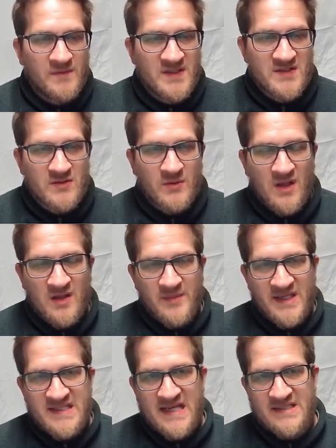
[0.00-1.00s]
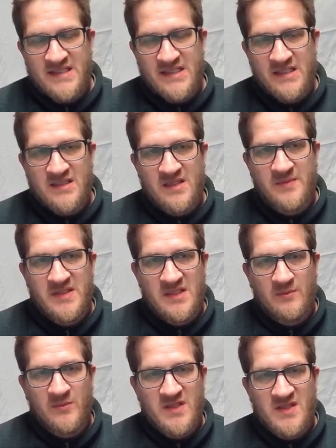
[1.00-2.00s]
And so all of my testing is going to be
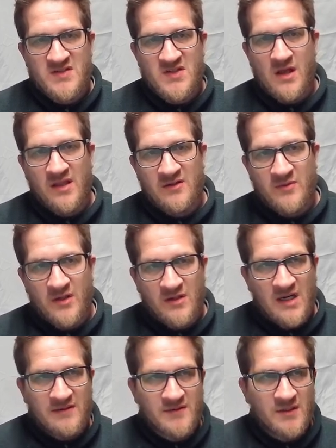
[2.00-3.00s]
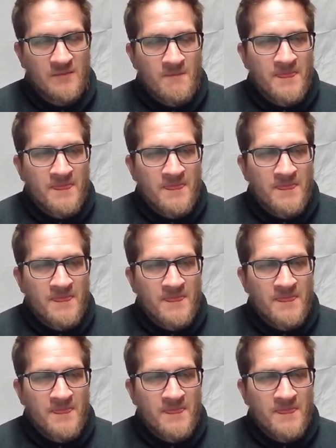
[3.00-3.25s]
done with a solid rear cover.